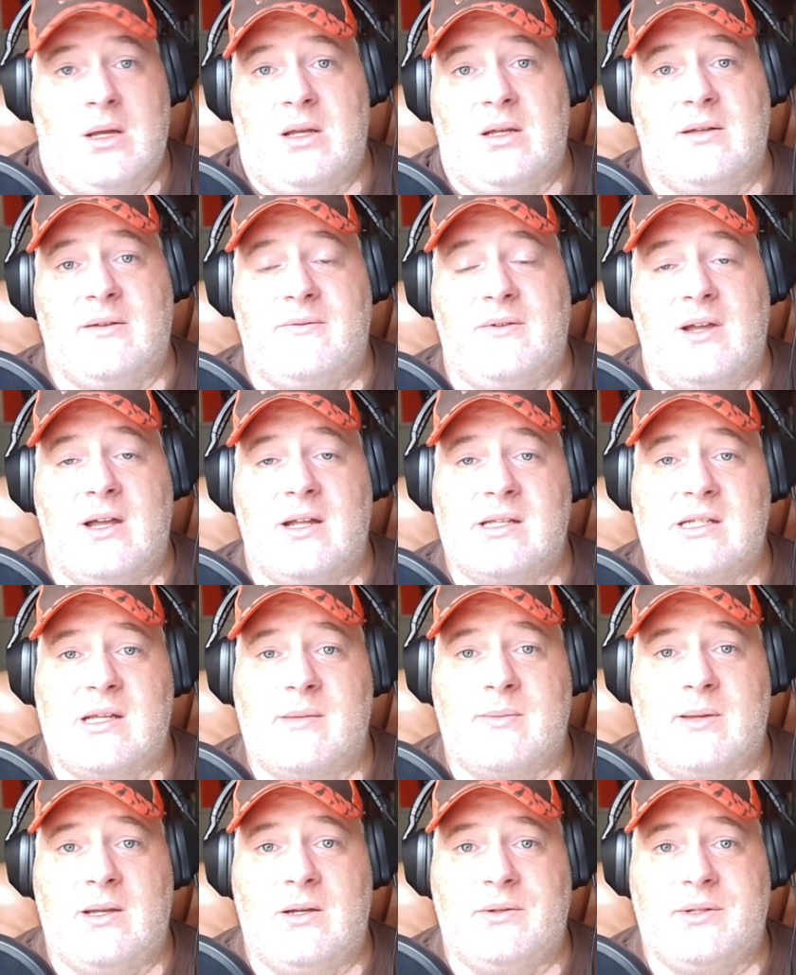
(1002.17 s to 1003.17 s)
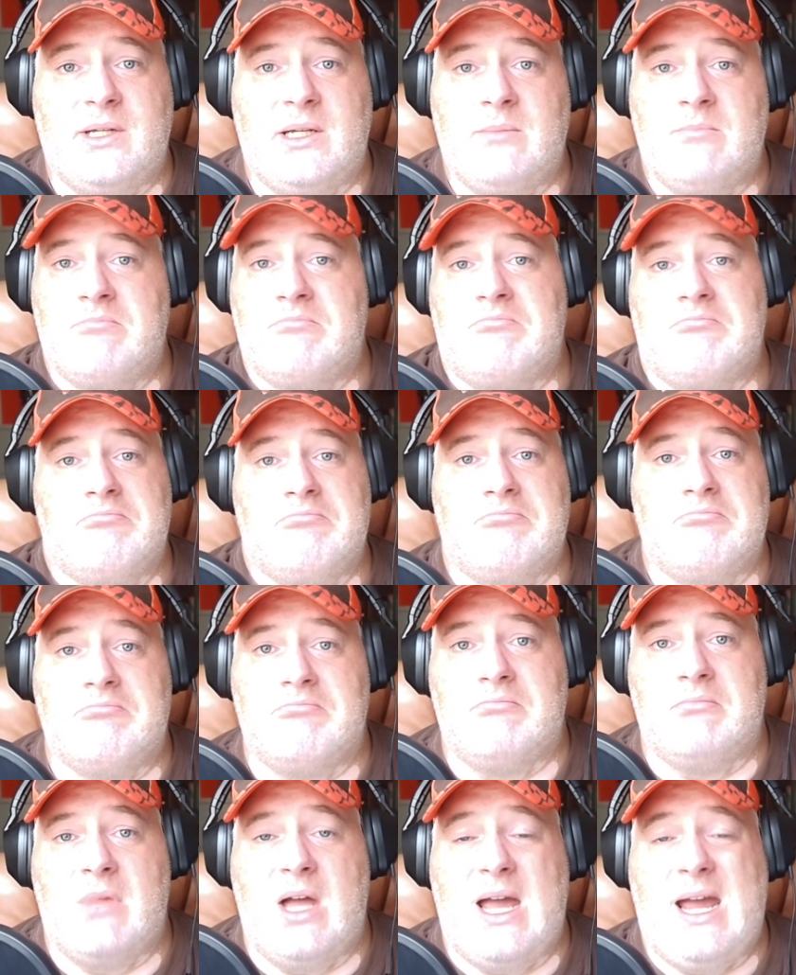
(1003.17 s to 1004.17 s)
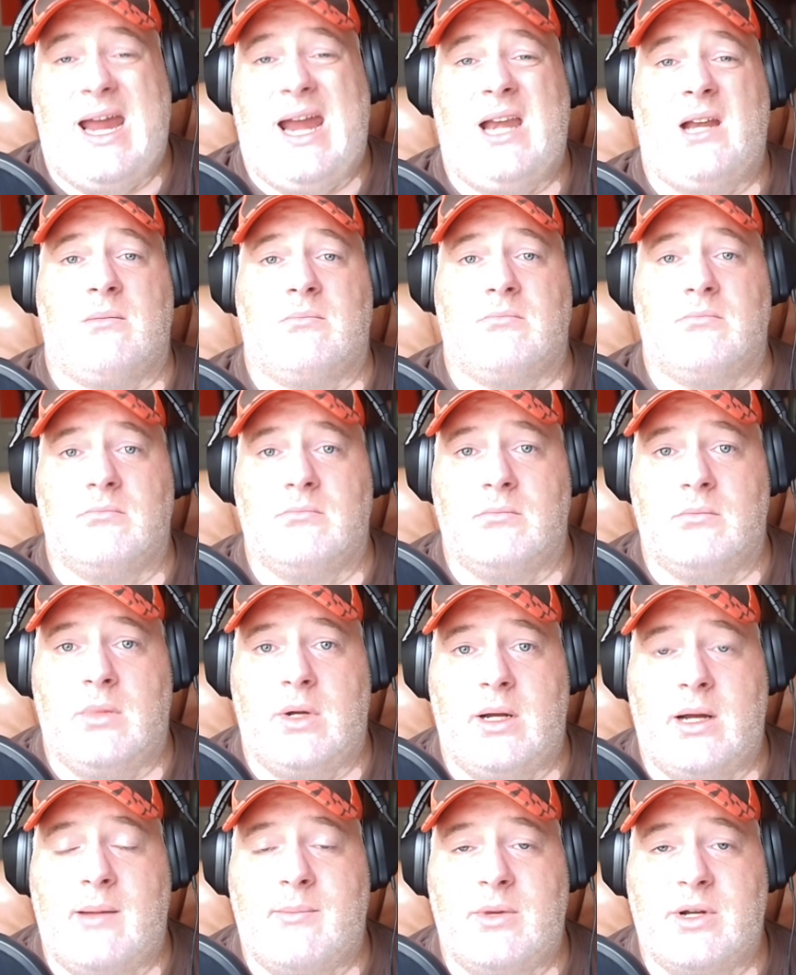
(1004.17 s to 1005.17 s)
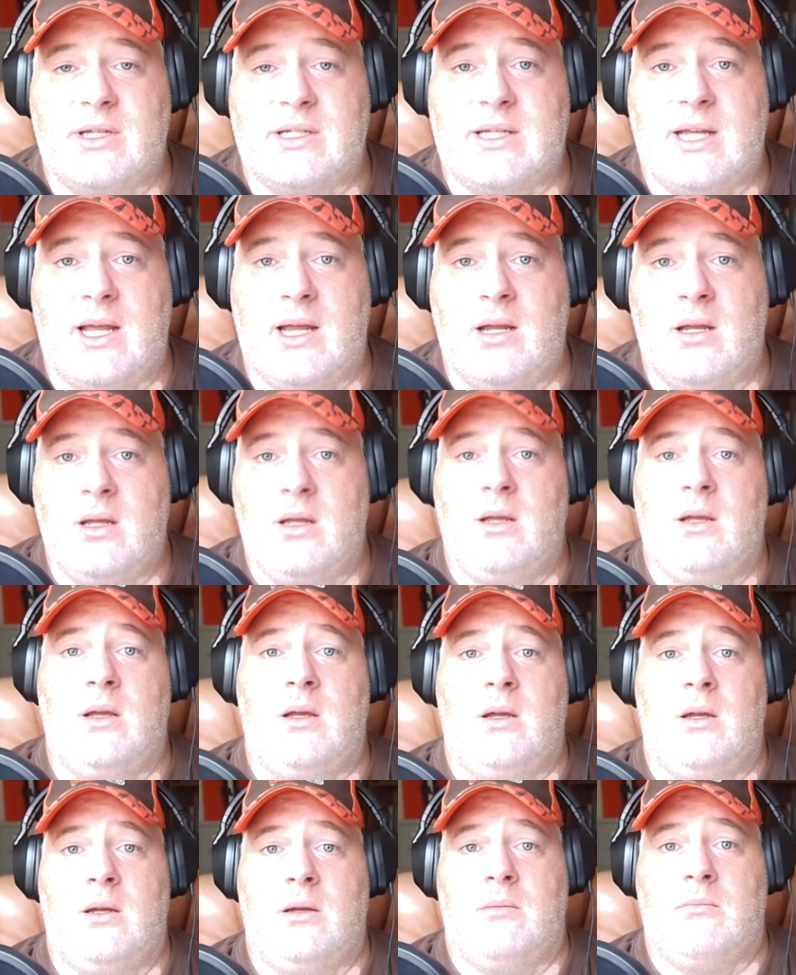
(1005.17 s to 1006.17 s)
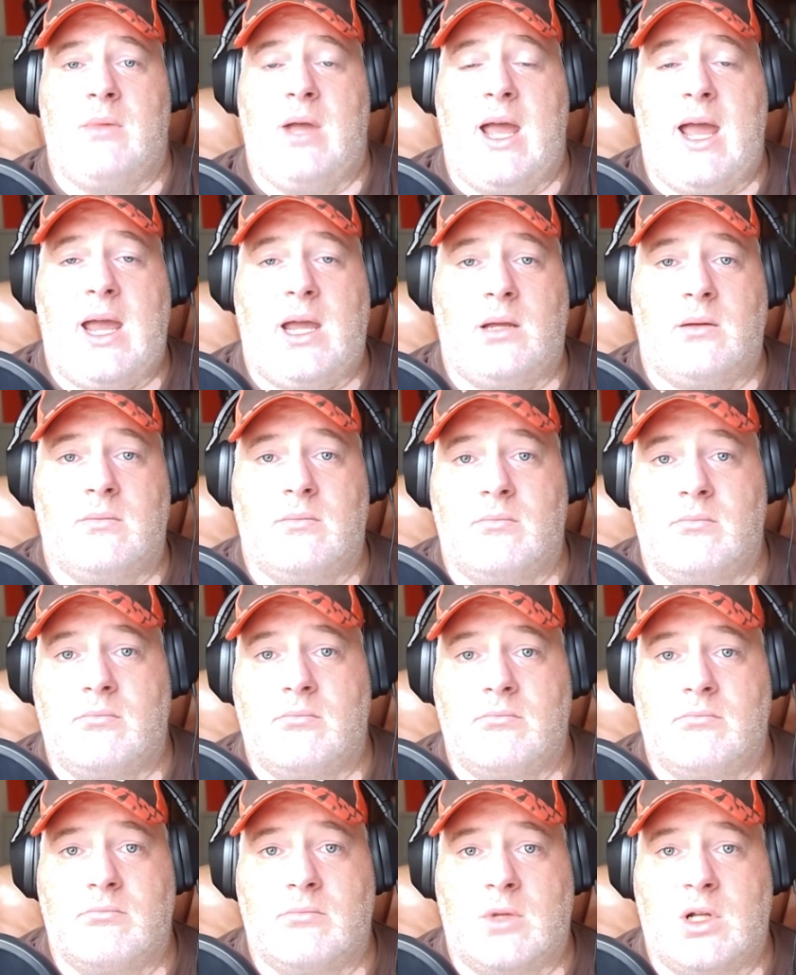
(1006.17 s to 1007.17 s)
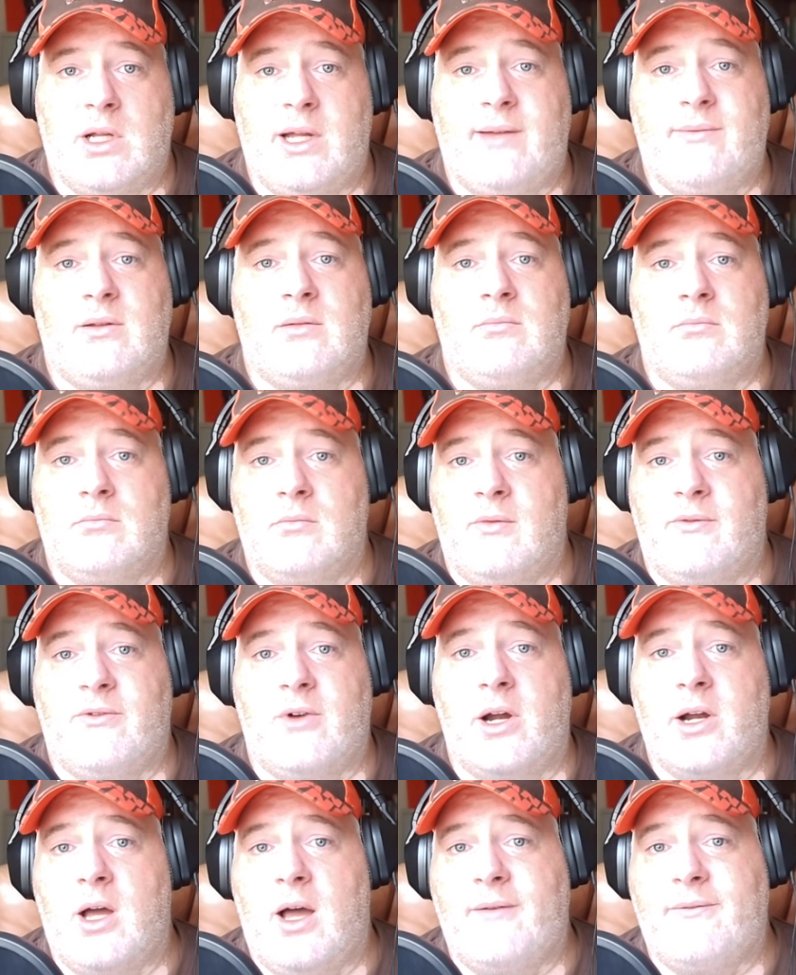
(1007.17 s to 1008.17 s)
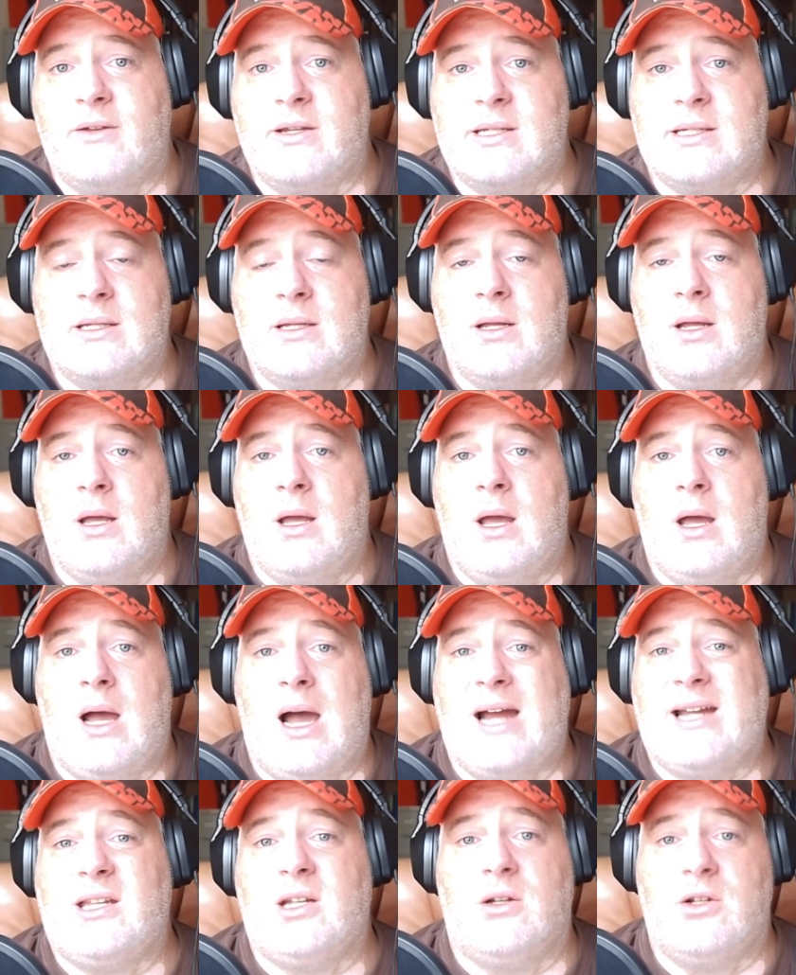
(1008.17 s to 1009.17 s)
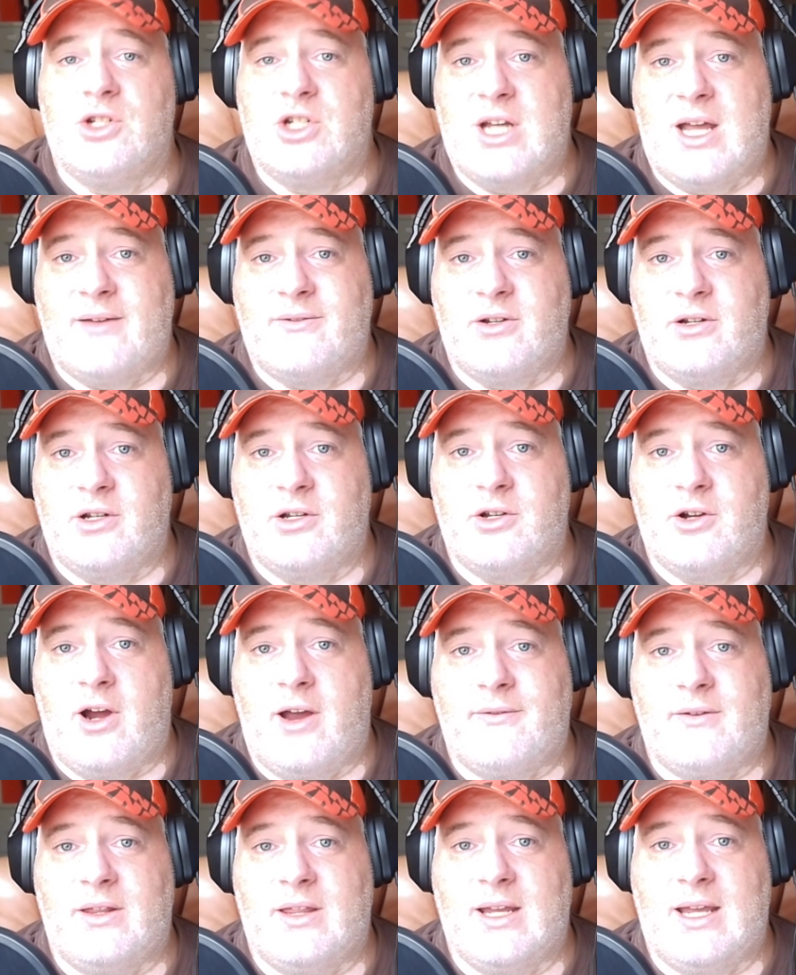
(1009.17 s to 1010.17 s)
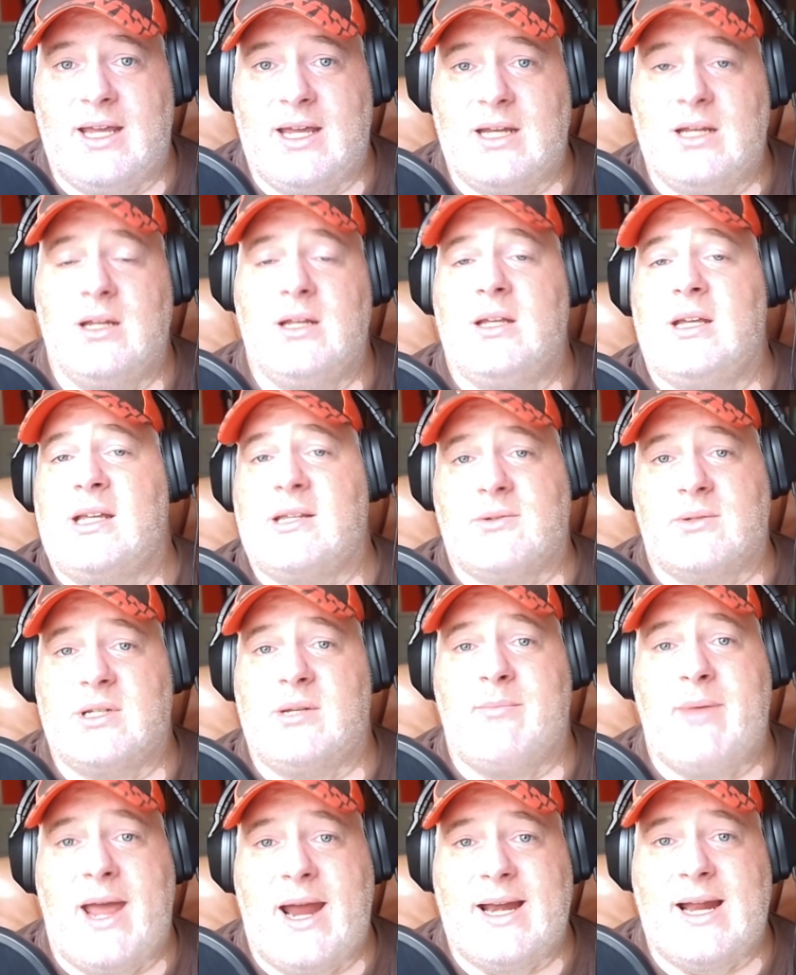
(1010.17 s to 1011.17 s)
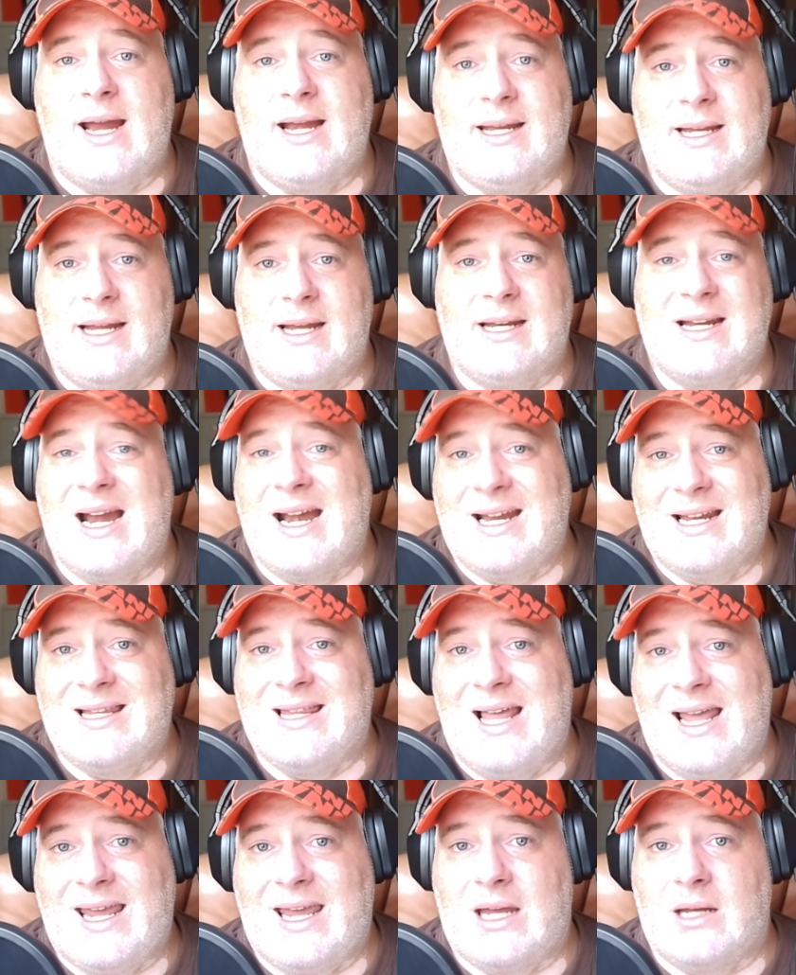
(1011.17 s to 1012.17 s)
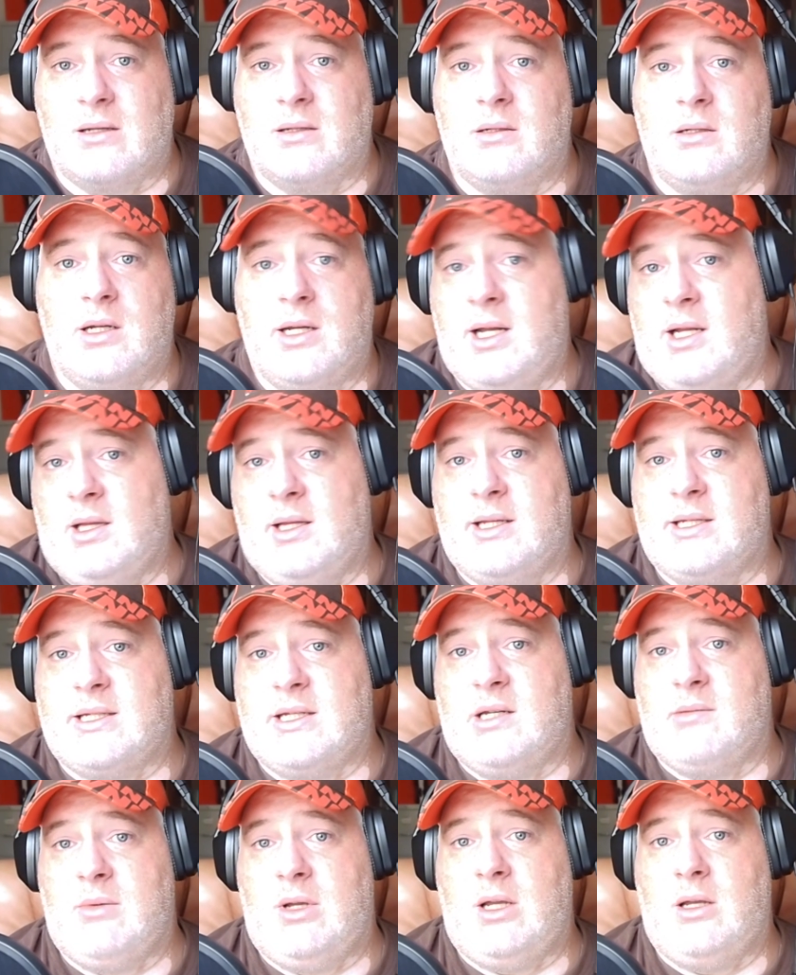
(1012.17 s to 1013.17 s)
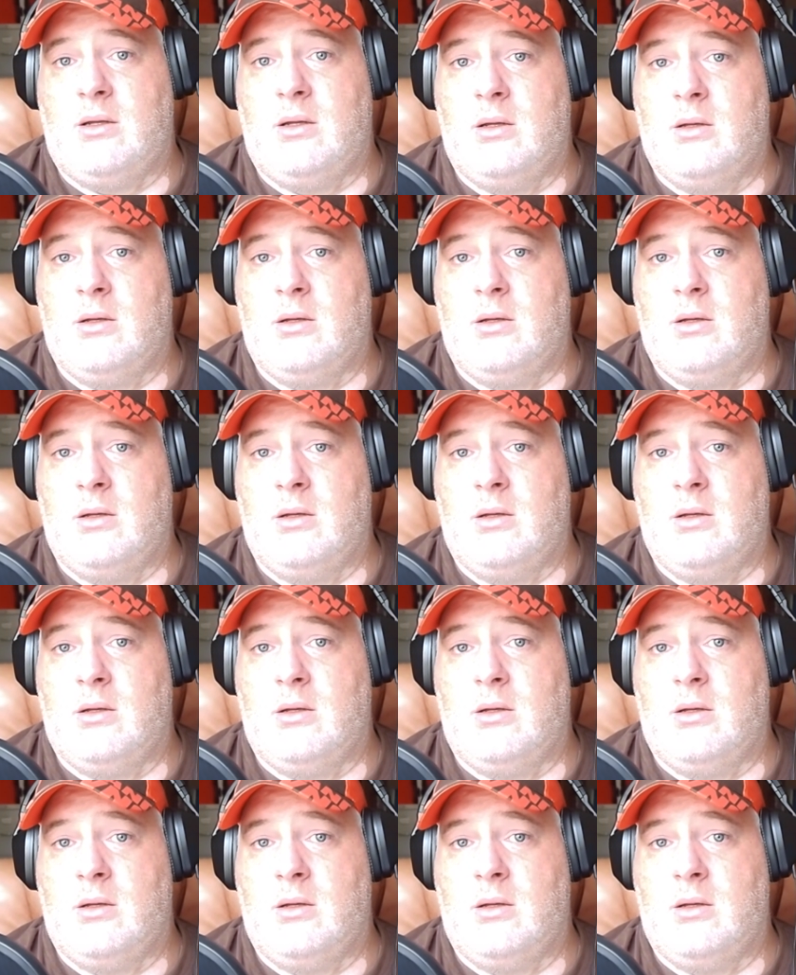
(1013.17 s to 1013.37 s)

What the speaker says: If he ends up guilty, I hate him. And I'm going to say, hey, Cleveland, front office, I told you after you drafted the kid, this was a bad idea, and I didn't like it. You didn't listen to me?